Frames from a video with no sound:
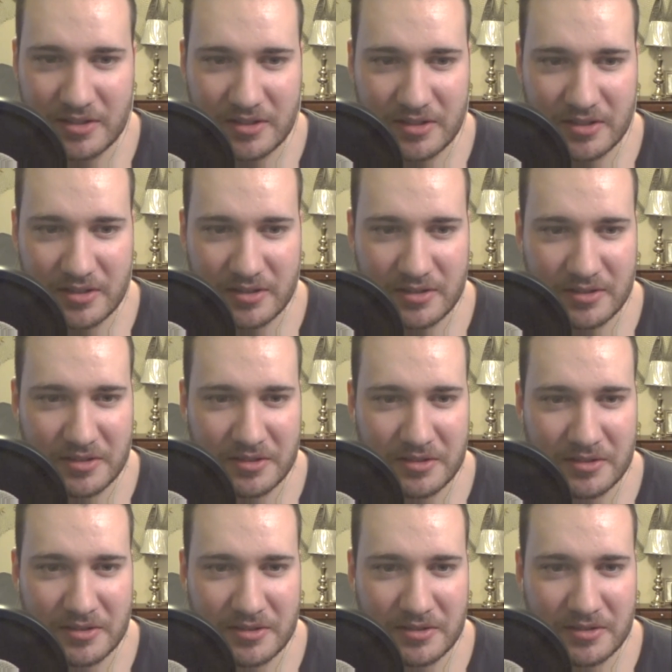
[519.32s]

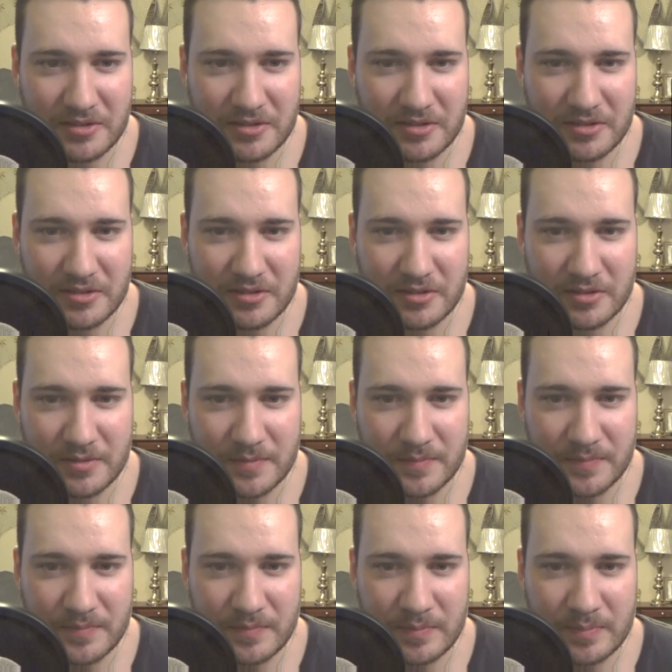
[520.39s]

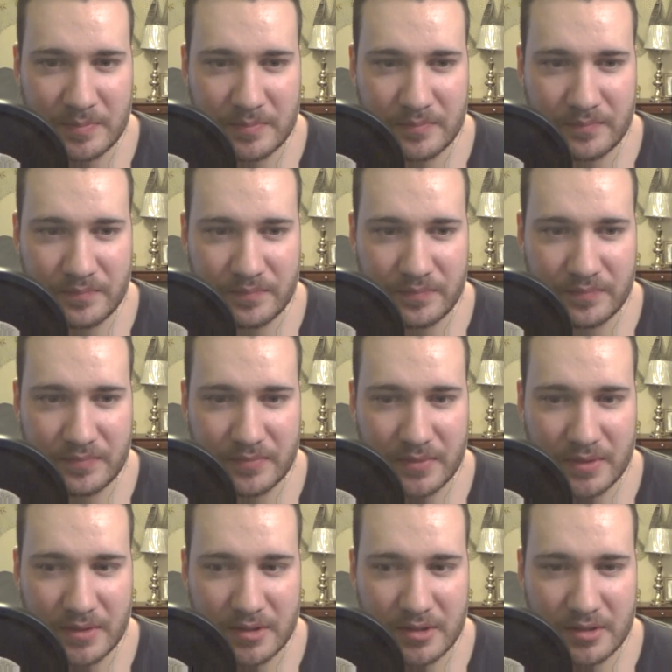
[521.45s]

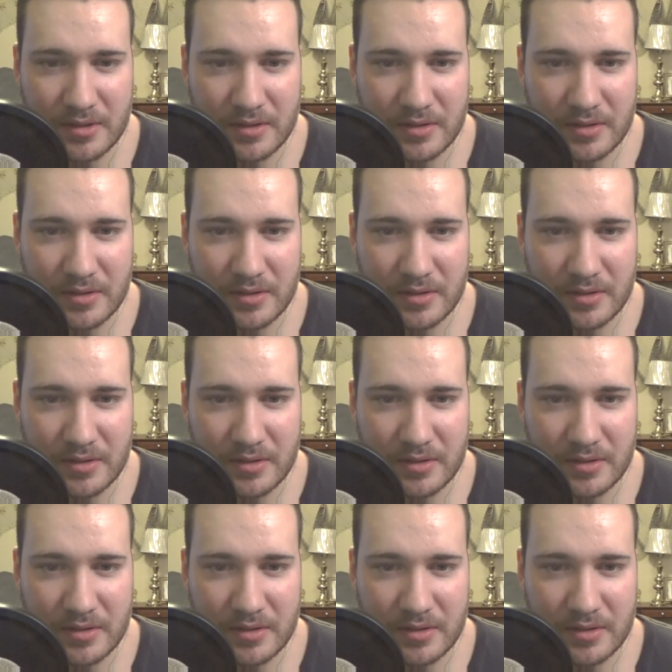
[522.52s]
[no speech]